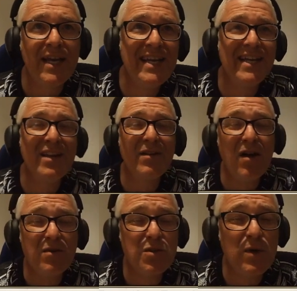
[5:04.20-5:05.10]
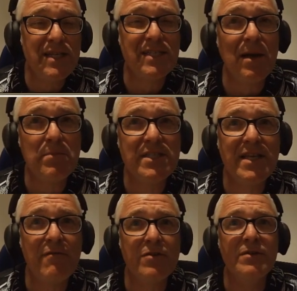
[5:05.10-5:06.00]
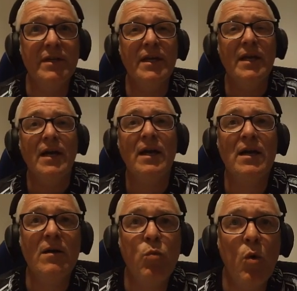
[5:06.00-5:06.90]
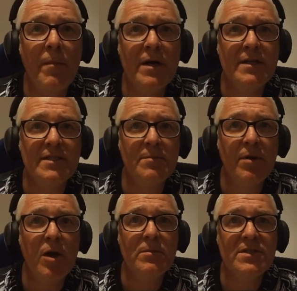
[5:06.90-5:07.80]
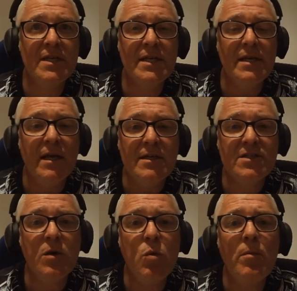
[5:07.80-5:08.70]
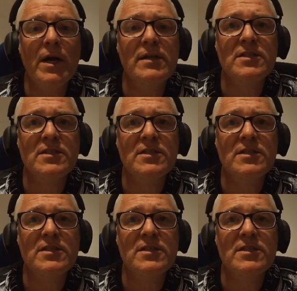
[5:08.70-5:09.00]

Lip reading: in last week's number 7. Warmonger's Diplomacy. So Warmonger's